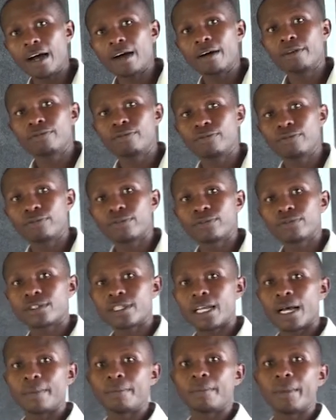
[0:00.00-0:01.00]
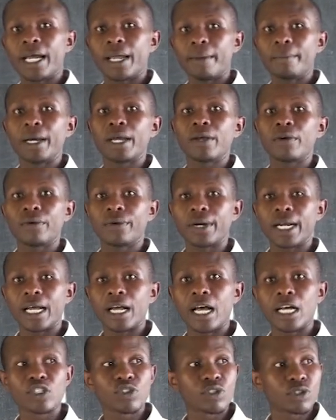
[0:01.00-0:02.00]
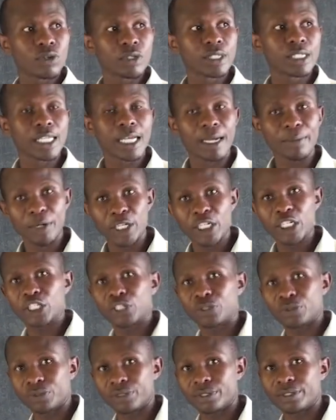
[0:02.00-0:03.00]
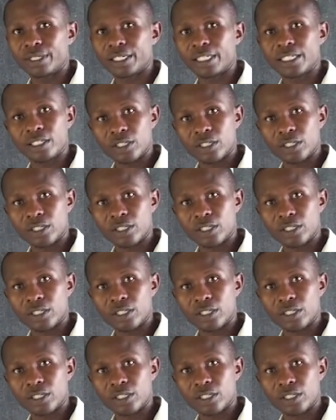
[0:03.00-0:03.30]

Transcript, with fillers: I've some, my, my ruler has got some issues.